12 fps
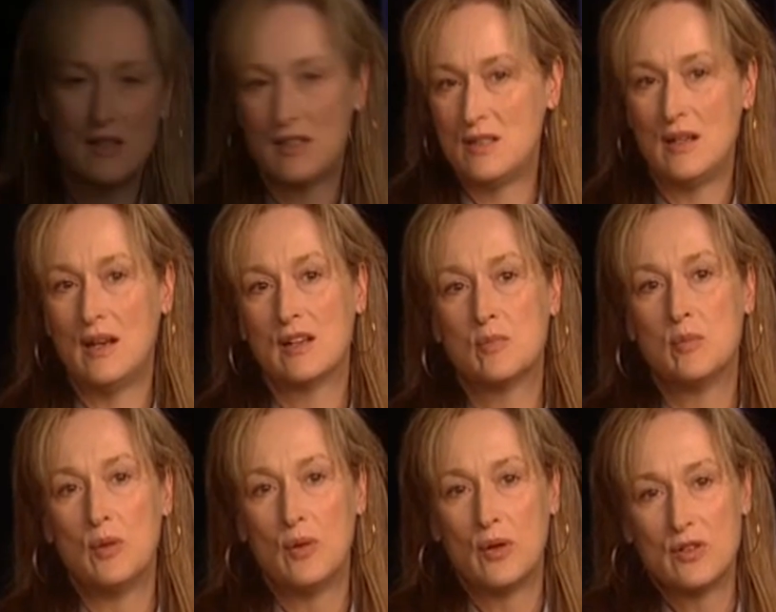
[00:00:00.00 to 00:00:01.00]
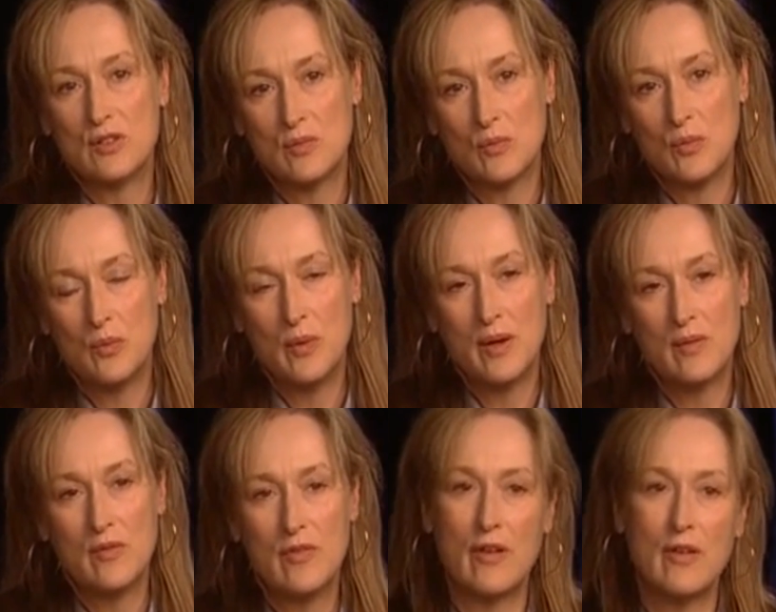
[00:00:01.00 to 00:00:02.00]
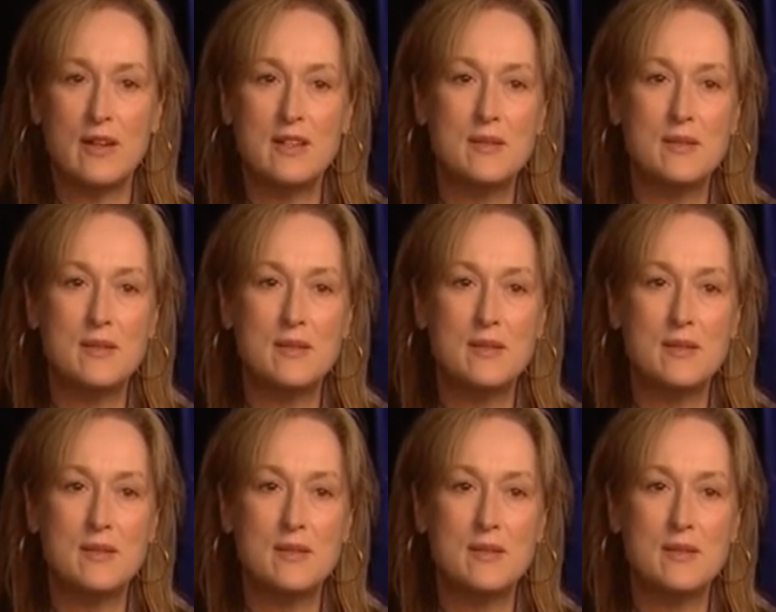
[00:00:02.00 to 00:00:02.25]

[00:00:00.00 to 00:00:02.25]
as she supported Cazale through his illness